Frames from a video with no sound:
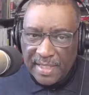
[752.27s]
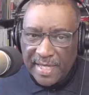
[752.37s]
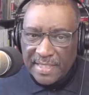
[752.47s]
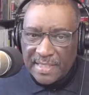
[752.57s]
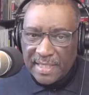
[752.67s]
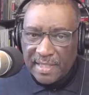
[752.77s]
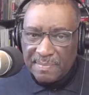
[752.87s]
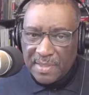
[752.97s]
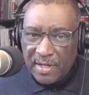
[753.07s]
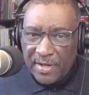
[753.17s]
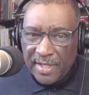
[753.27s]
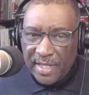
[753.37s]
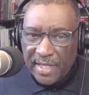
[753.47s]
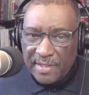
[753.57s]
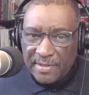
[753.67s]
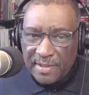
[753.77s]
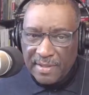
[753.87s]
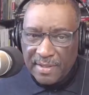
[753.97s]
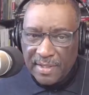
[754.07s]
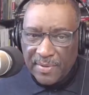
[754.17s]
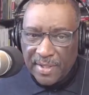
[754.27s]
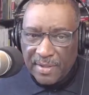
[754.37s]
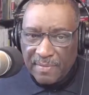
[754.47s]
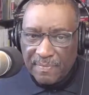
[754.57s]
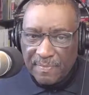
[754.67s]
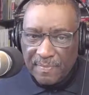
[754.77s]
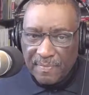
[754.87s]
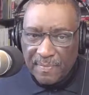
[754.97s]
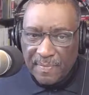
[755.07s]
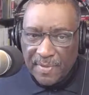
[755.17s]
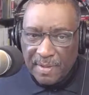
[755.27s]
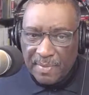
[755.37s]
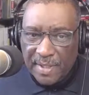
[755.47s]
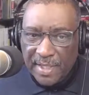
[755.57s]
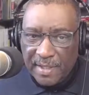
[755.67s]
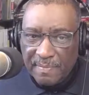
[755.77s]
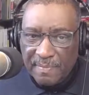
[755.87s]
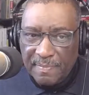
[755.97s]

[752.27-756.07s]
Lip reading: That's it. I'm sorry, guys. Here we go. Play it.